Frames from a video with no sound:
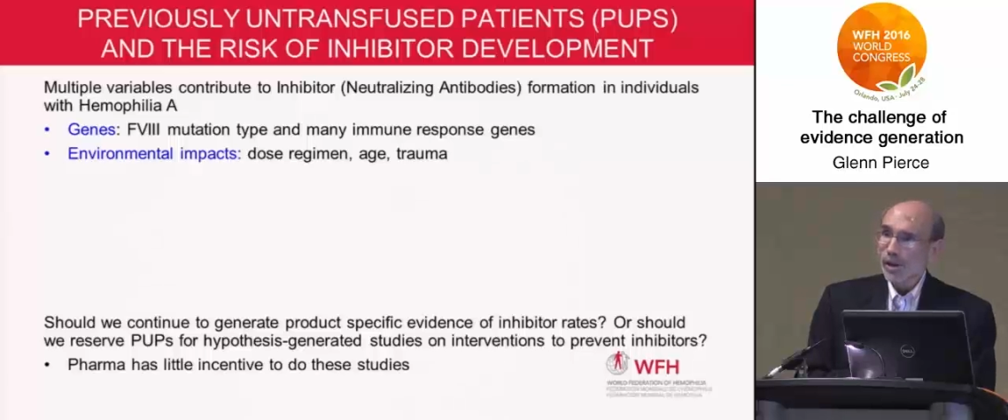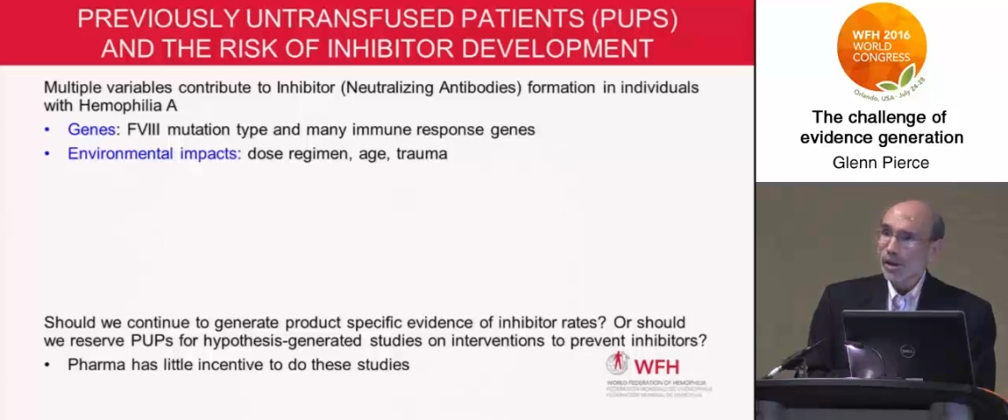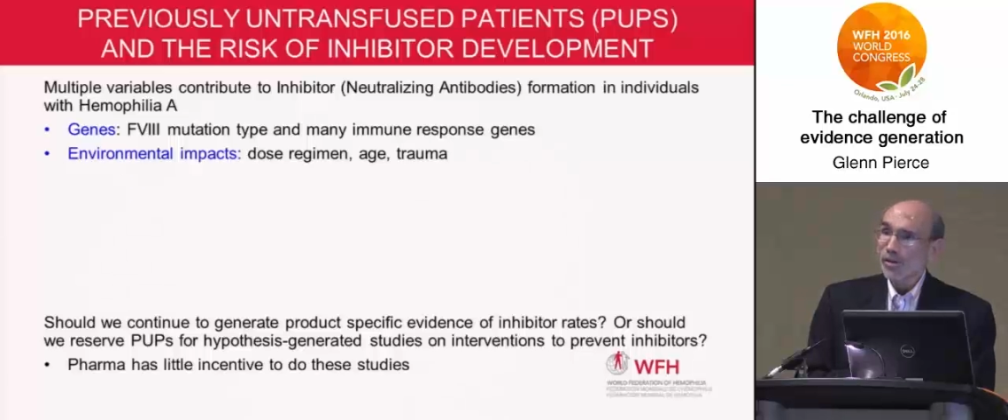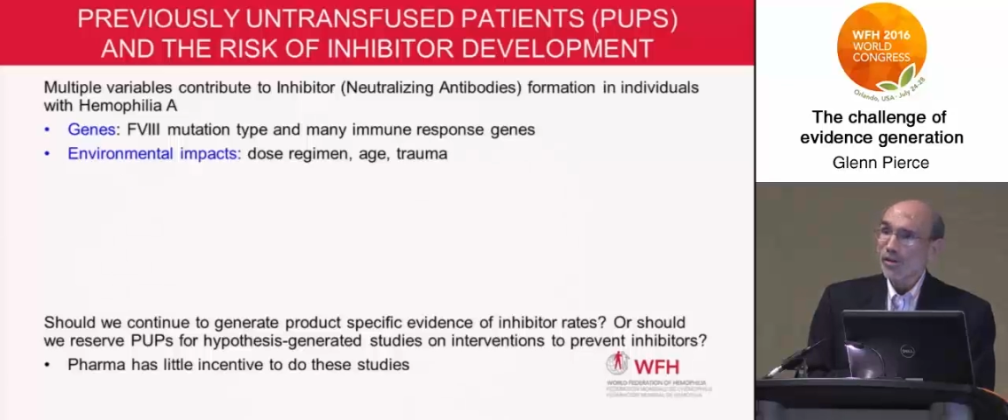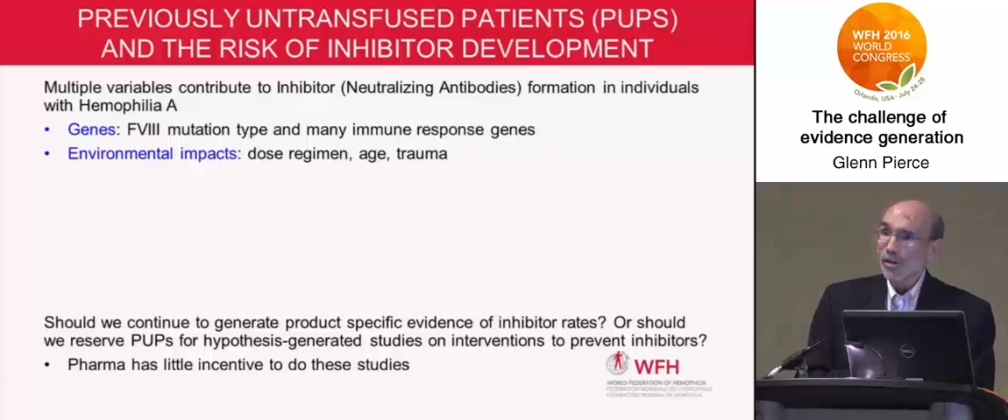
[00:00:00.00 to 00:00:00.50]

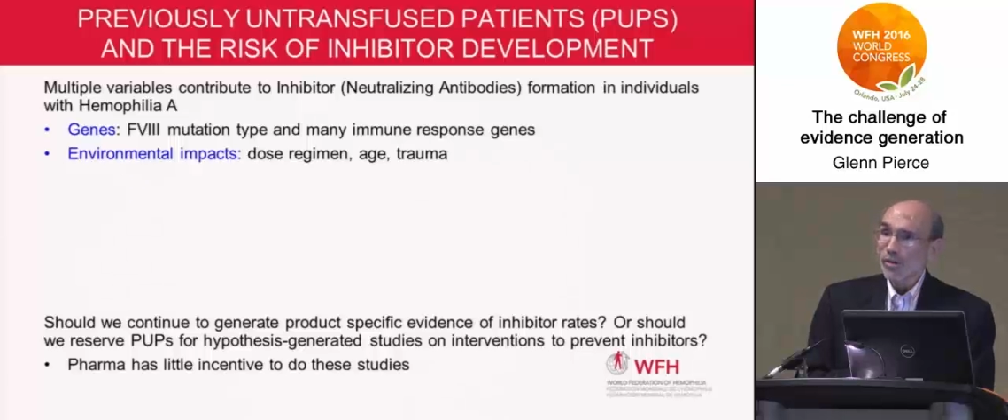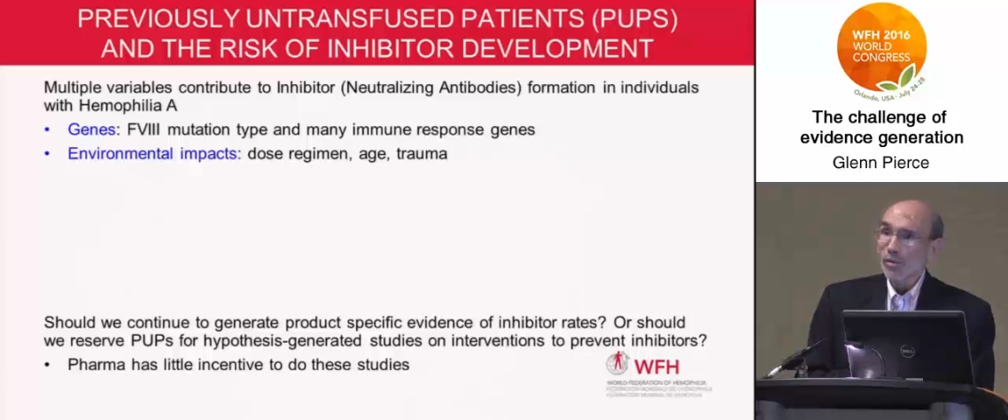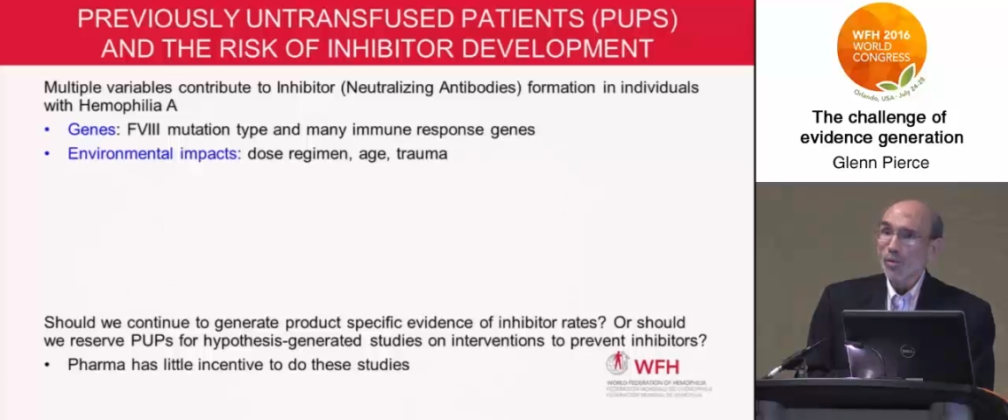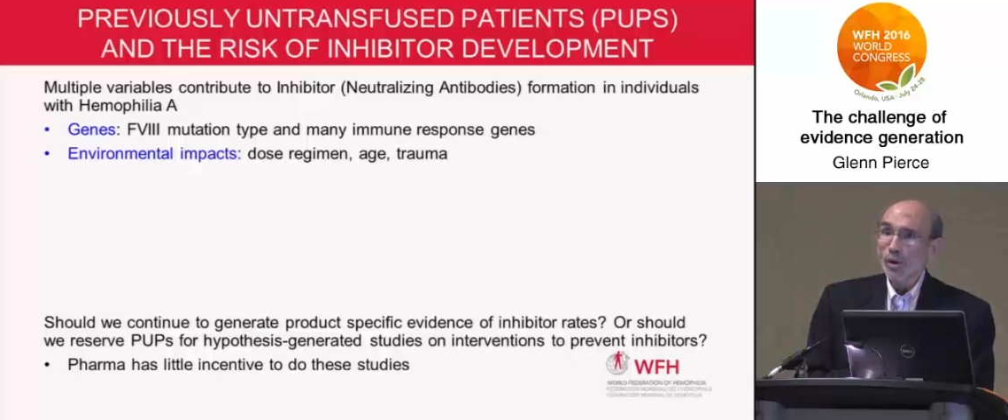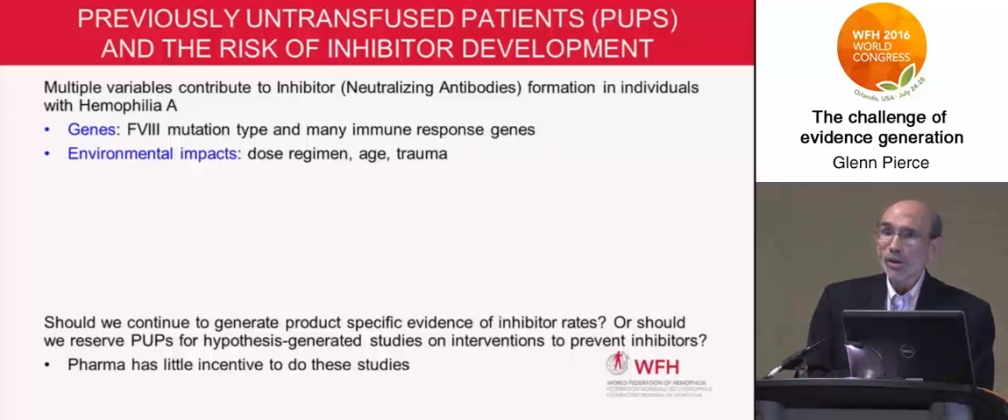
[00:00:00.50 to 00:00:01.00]
And so
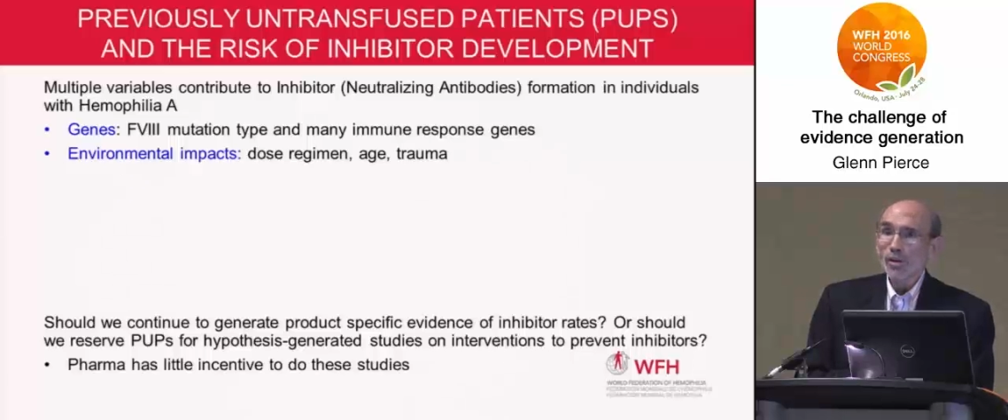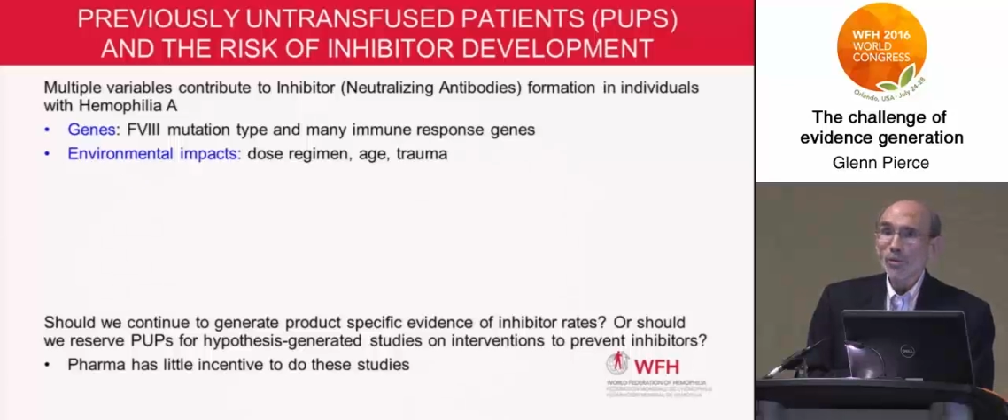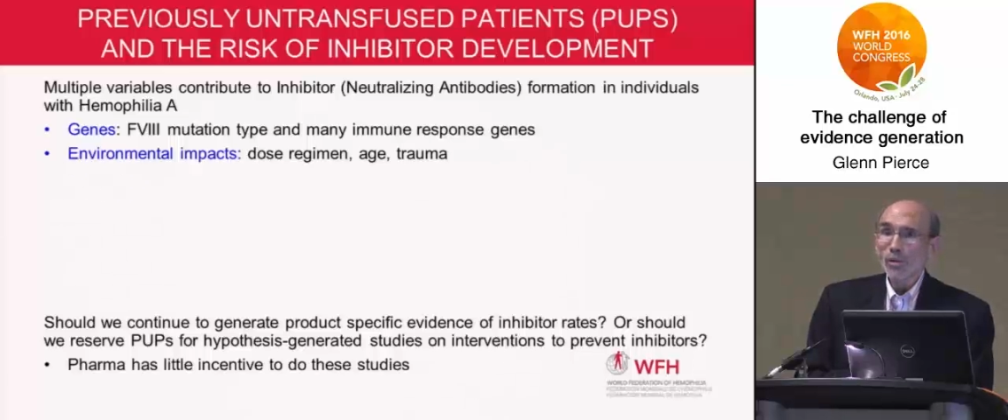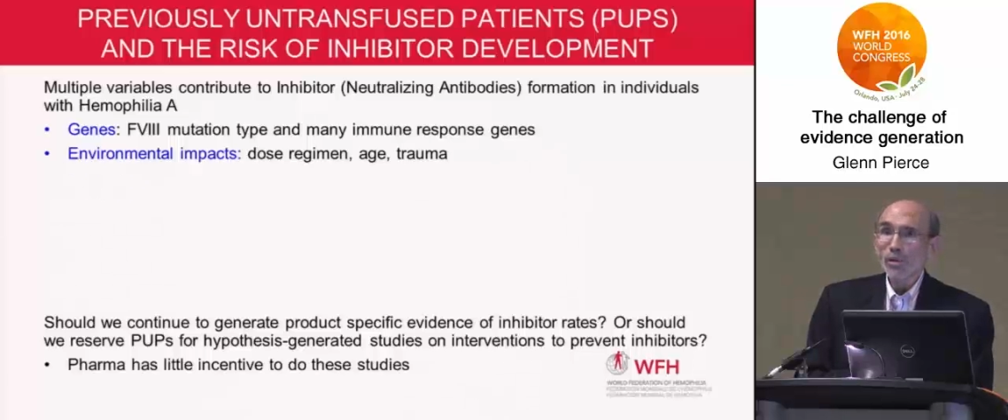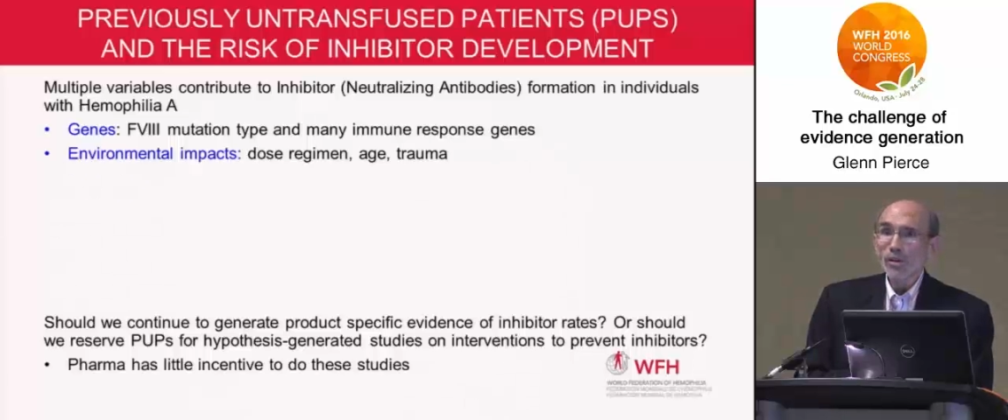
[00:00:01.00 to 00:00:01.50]
what can
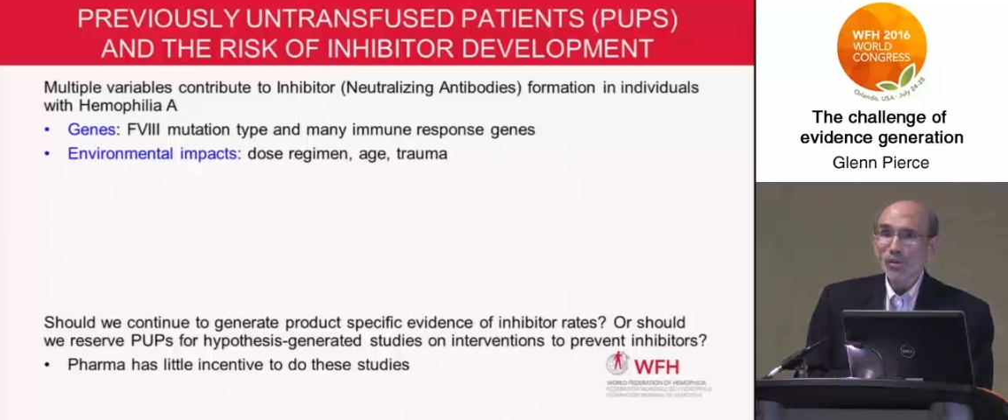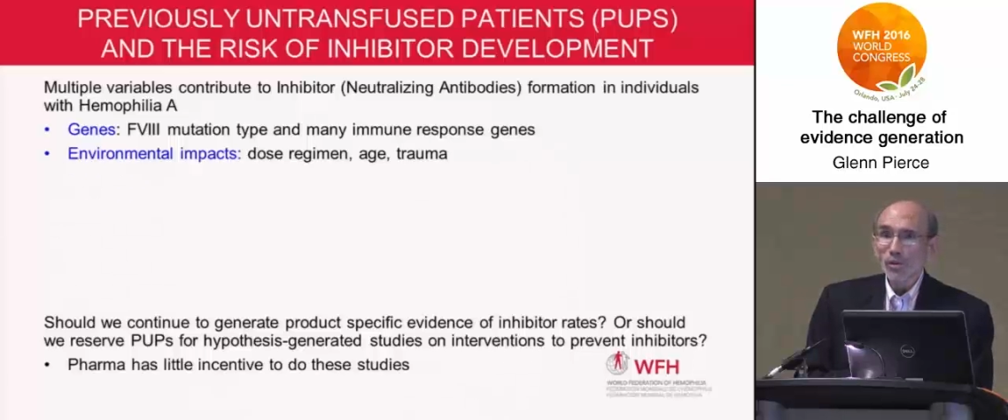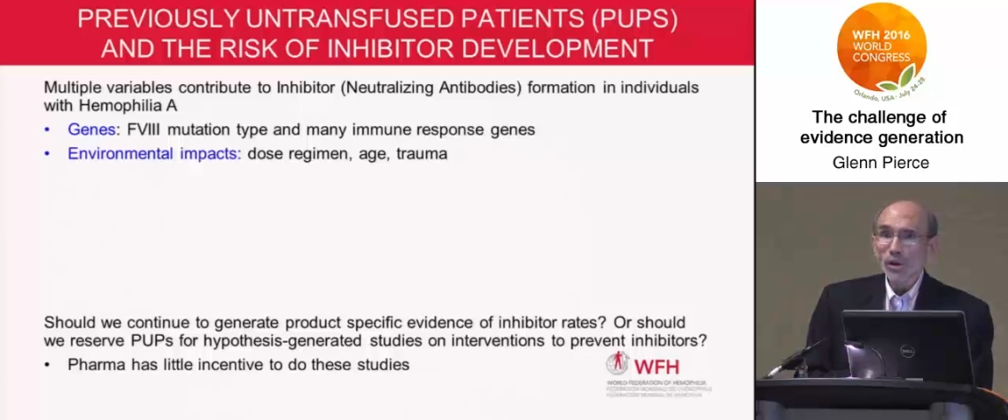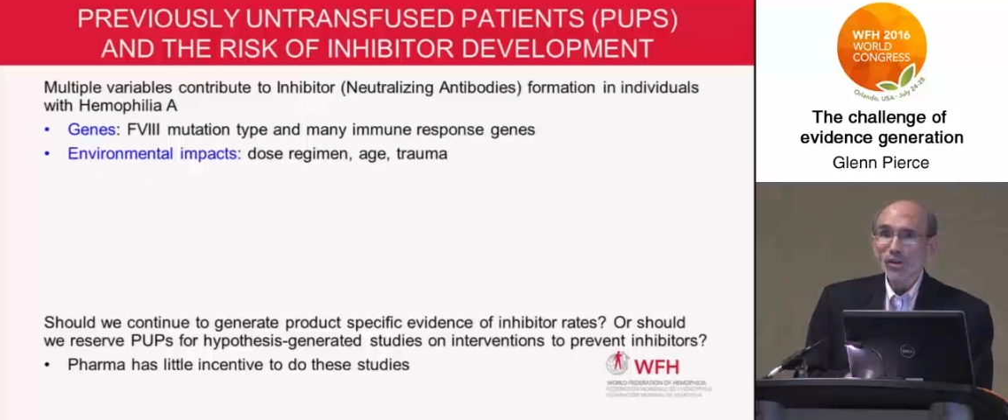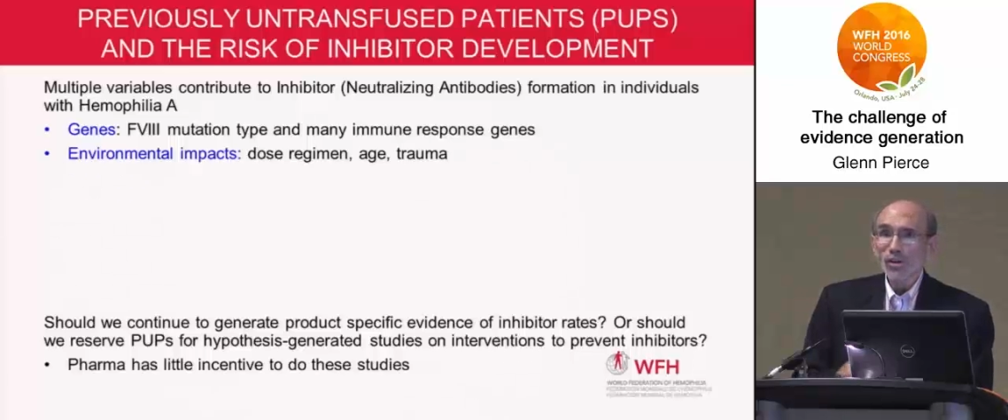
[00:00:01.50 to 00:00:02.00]
we be
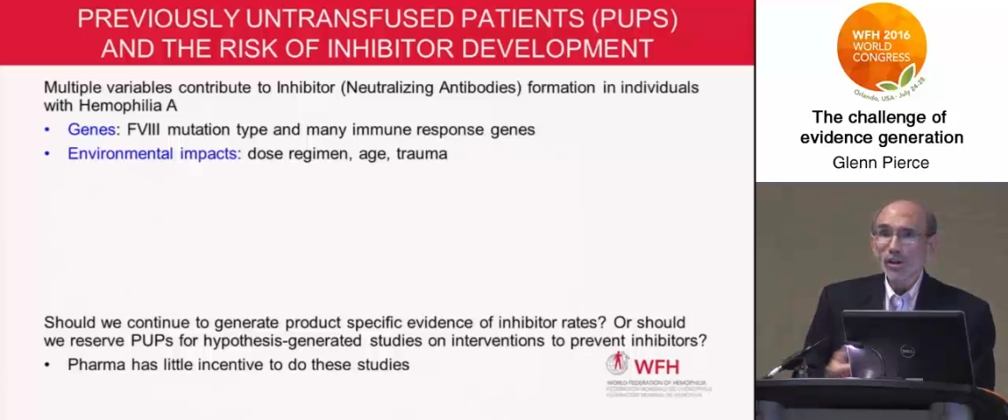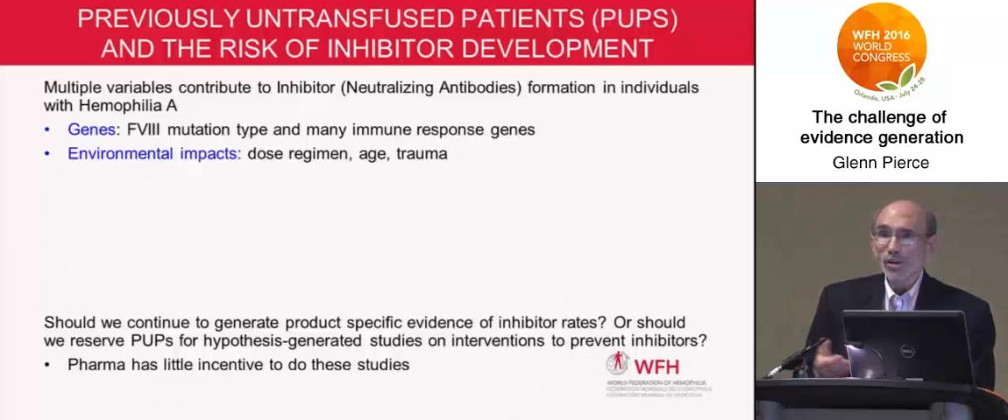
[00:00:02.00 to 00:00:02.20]
doing to